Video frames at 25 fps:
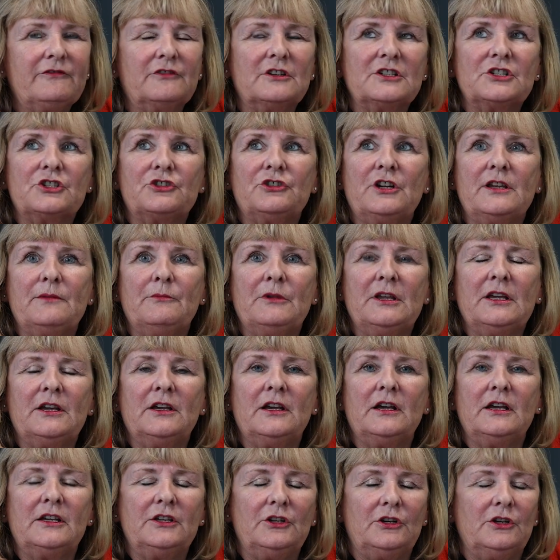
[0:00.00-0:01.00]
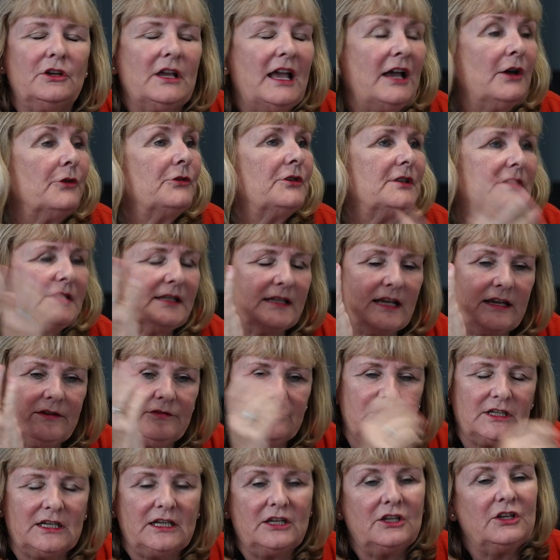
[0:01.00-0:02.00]
frustrate me are, health and
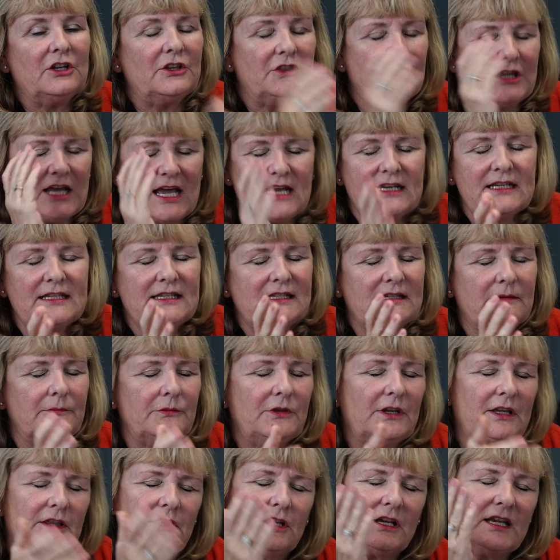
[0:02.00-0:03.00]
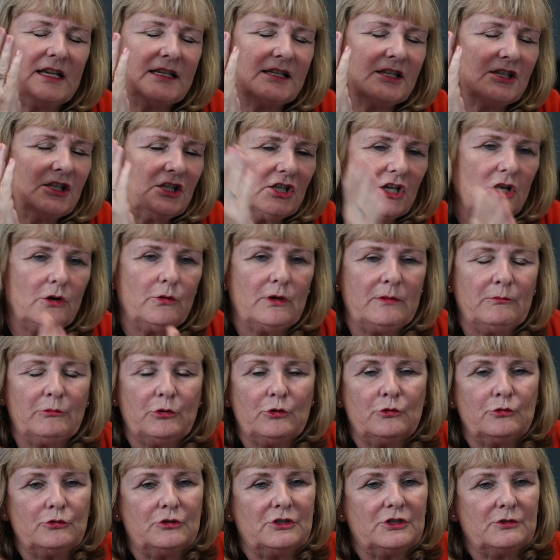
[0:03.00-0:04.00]
safety. That is something that is so
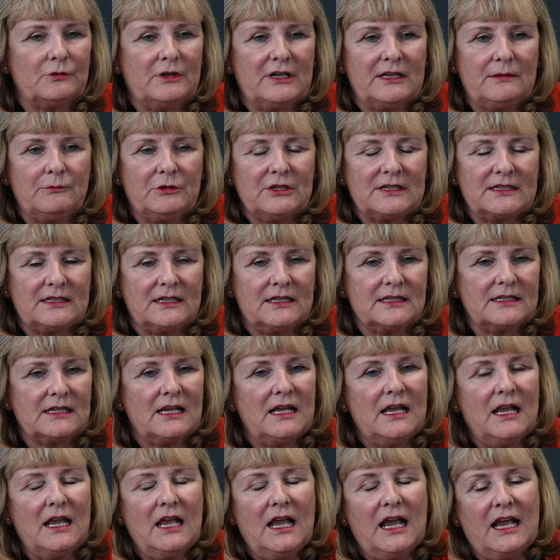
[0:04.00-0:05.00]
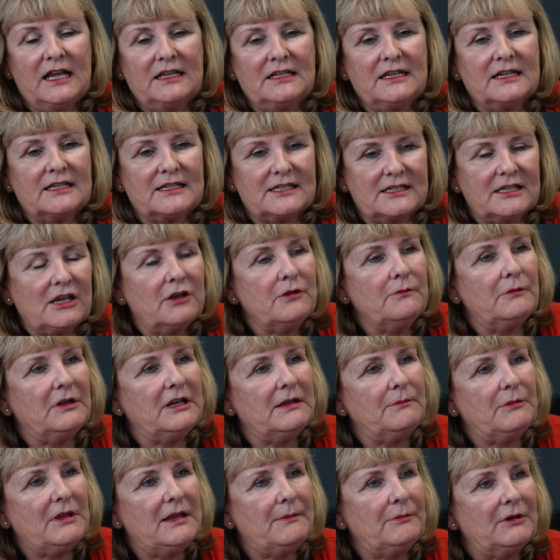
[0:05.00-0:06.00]
important to any business, and yet so
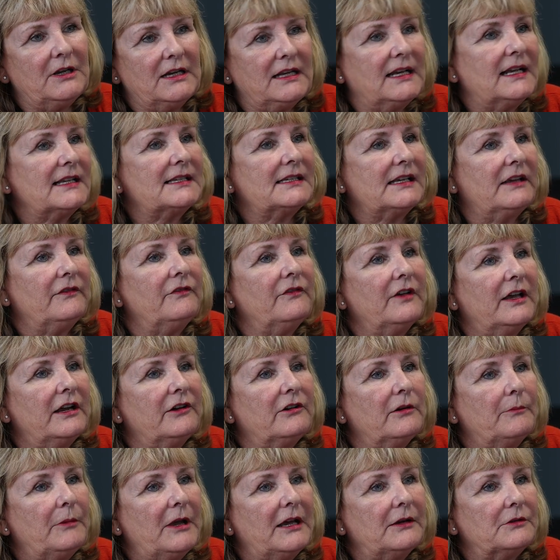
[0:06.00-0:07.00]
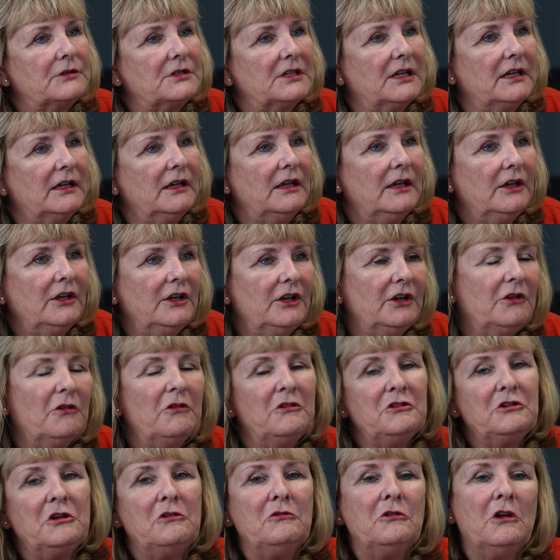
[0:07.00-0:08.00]
many people are laissez-faire about it. I
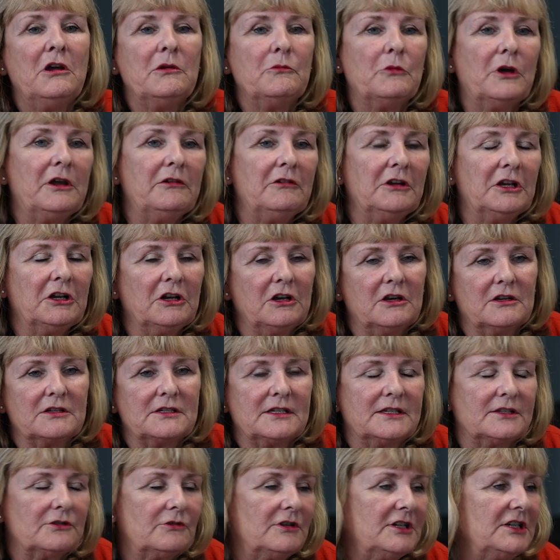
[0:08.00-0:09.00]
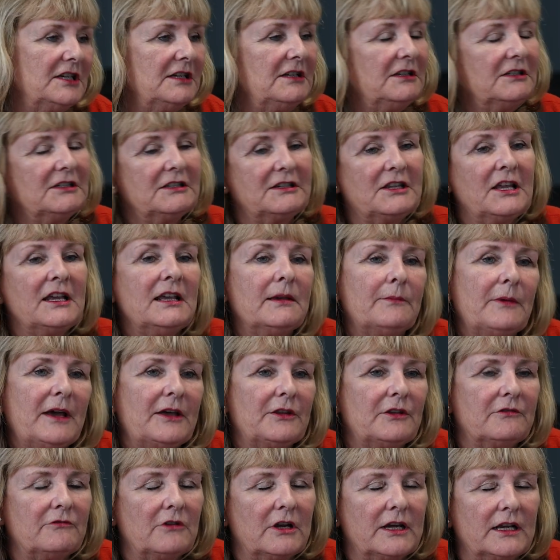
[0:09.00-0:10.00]
don't like wearing glasses, or I didn't think
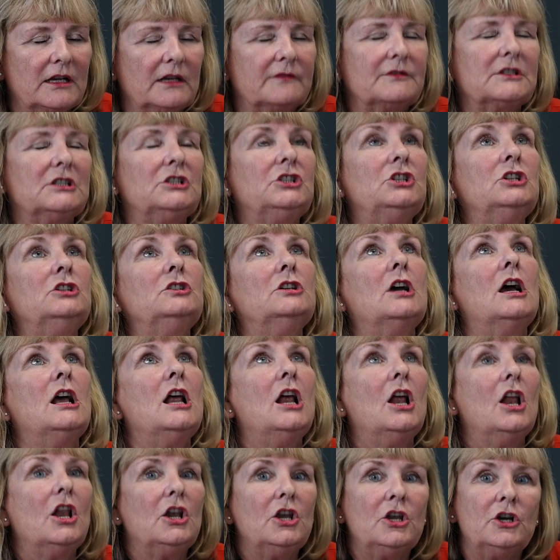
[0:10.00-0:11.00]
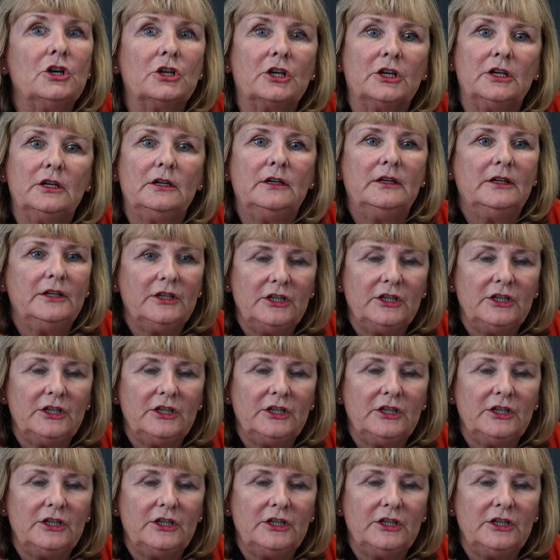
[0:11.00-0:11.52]
about the right gloves. Look,